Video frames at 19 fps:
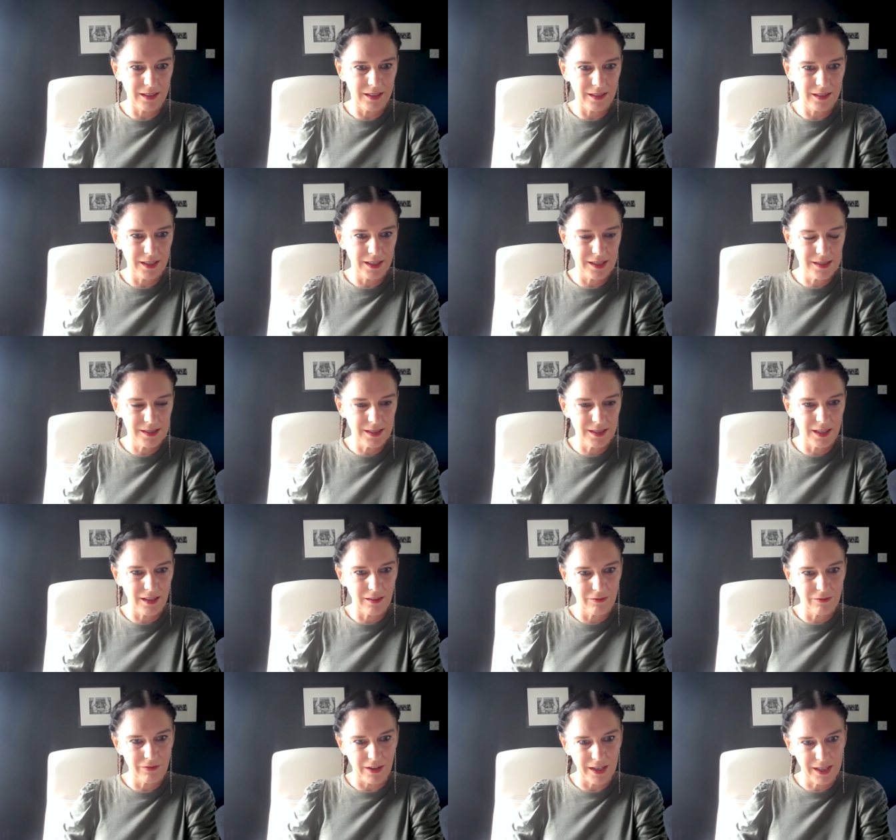Let's see
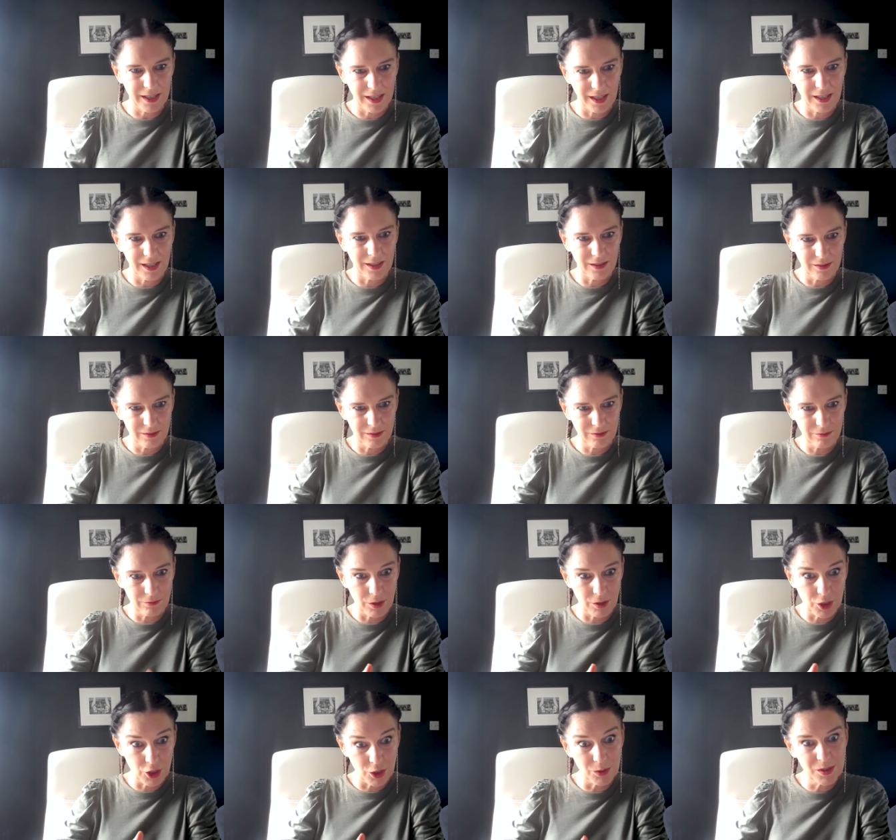if I can
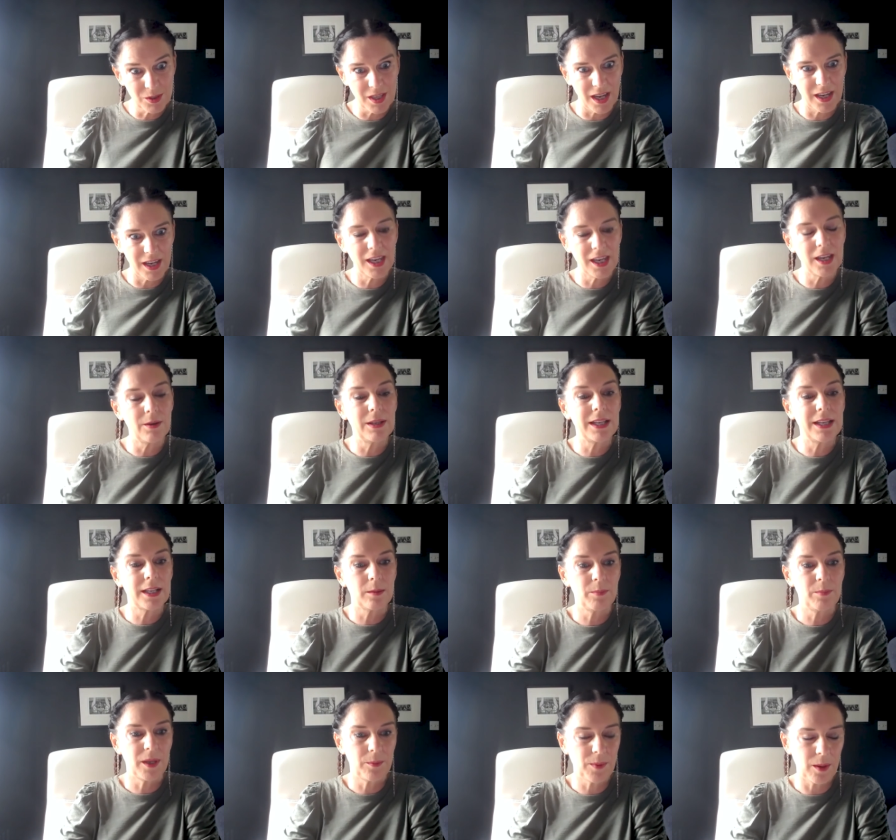reduce that ego a little
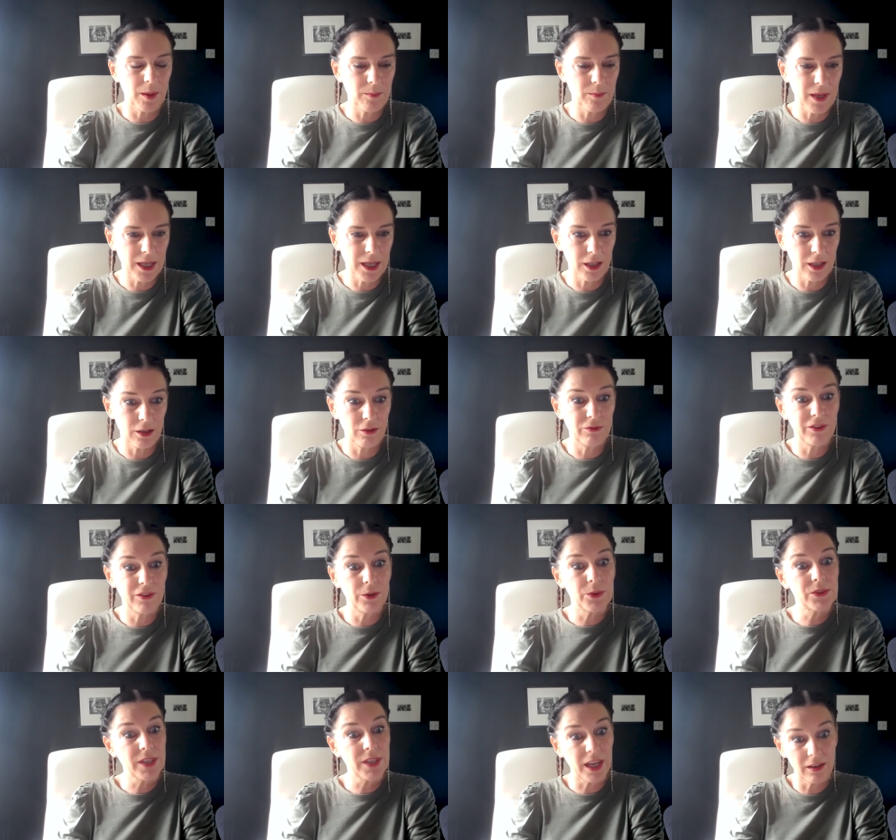bit by making you feel
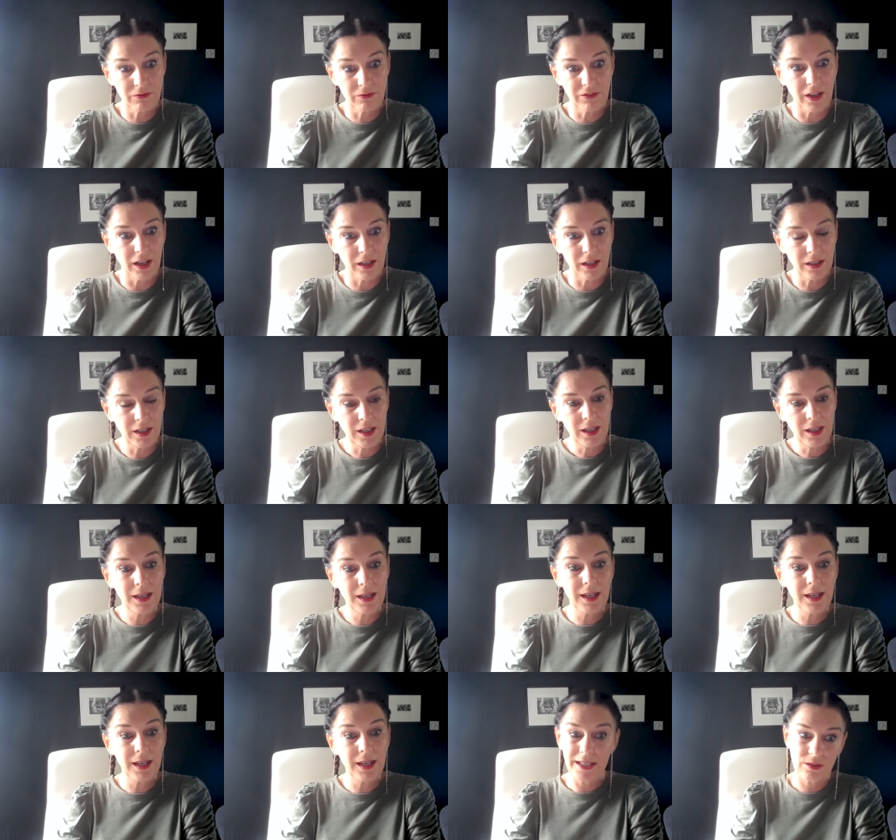safer and
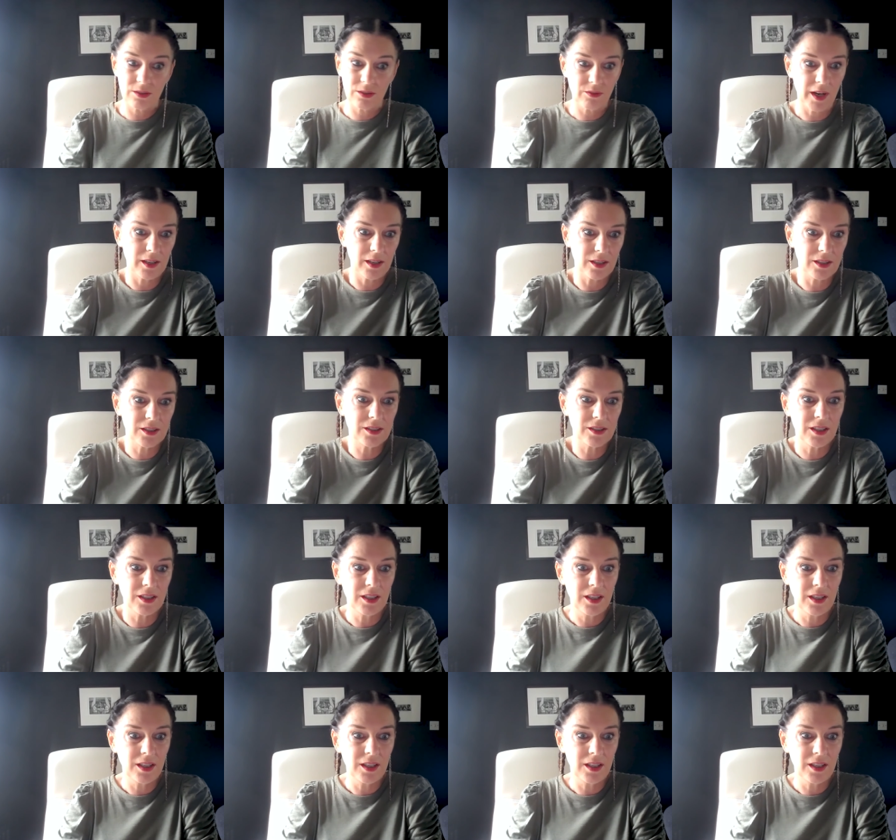less threatened